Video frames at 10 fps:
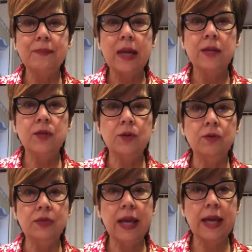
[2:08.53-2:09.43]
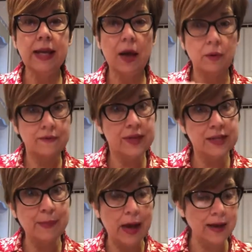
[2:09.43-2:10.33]
So you take it out of this
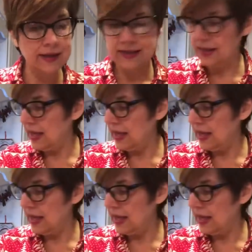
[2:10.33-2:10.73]
box,